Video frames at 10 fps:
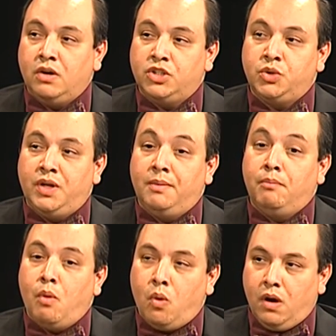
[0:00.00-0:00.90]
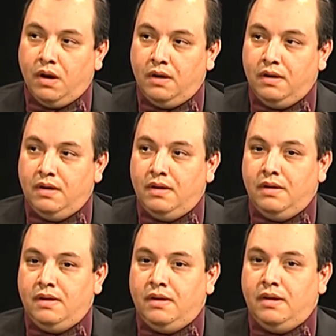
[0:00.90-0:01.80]
are doing it more. Uh-huh.
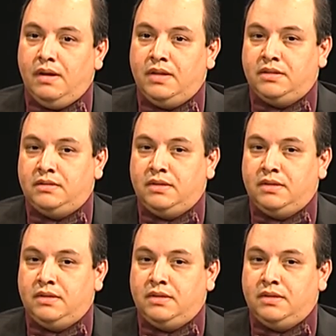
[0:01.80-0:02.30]
It's